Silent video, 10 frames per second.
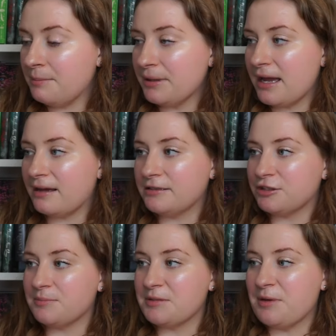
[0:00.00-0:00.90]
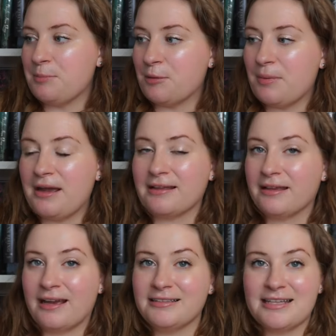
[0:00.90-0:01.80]
But yeah, in terms of my book buying,
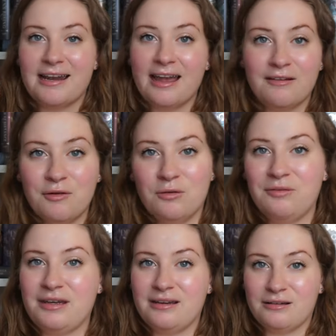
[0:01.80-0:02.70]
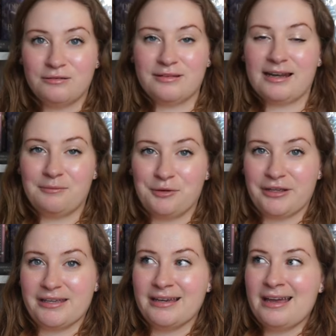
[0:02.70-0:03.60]
like I said, I have a whole video that I'm
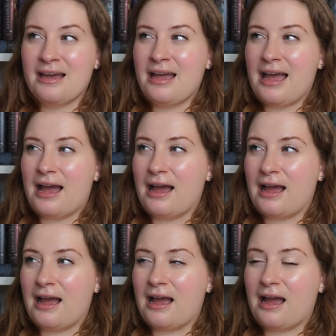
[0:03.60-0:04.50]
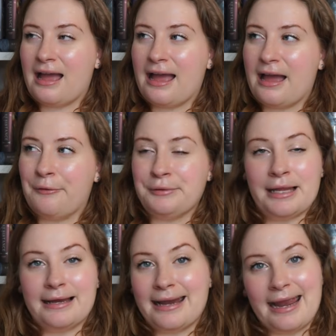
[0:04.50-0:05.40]
really
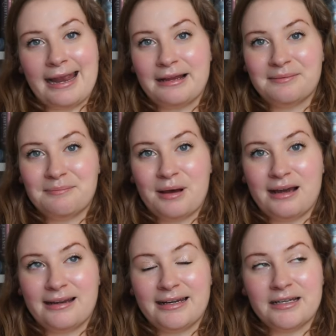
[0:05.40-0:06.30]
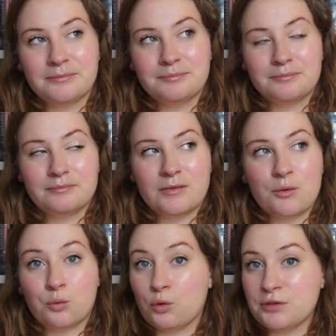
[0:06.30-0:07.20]
outlining my
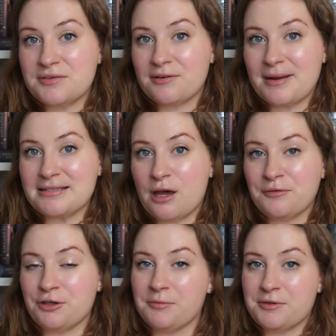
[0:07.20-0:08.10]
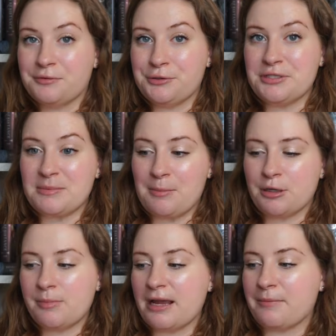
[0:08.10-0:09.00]
rules for myself in terms of reducing my
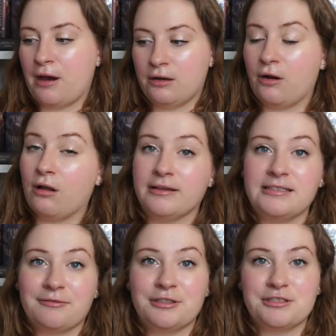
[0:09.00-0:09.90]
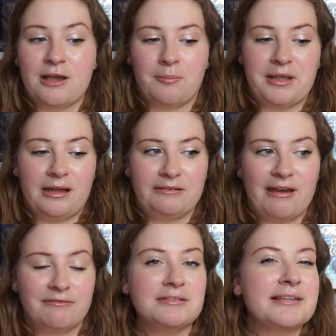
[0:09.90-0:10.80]
book buying, but unhauling definitely just helped me kind of
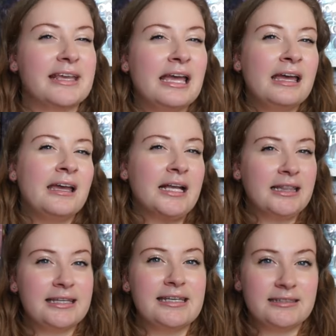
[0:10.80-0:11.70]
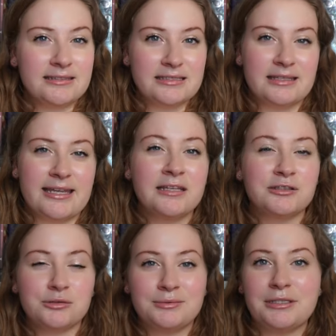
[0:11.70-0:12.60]
have this like clean slate
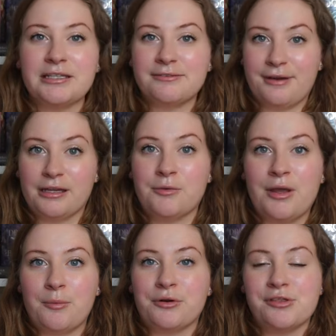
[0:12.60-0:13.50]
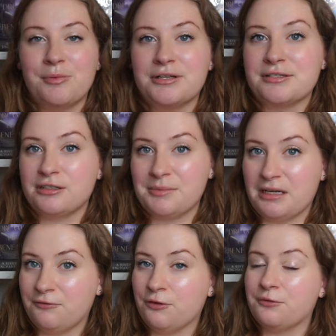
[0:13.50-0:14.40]
to really evaluate what are the books that are
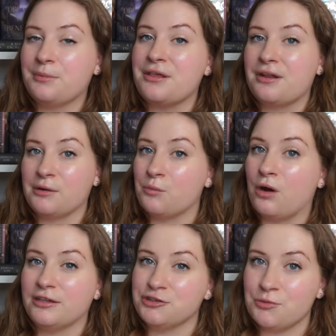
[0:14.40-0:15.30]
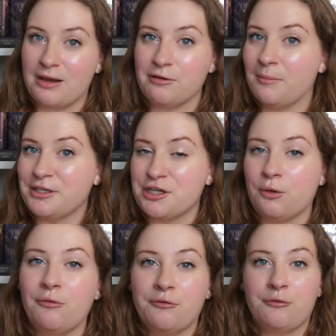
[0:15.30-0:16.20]
meaningful for me that I want to have on my
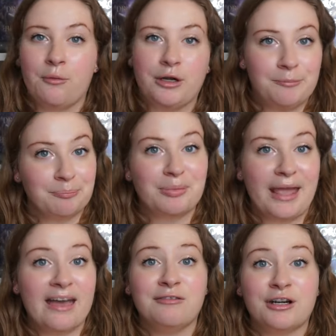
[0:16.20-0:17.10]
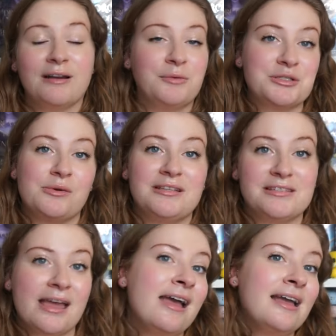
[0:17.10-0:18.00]
shelf for ever and which
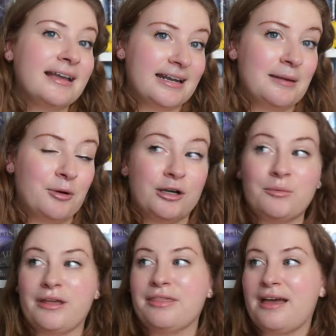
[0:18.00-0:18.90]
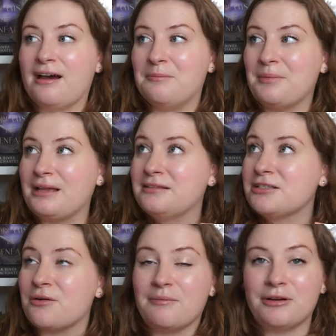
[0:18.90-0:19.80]
ones can I part with um, and
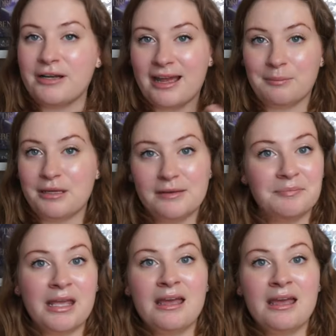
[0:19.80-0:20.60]
so I'm very happy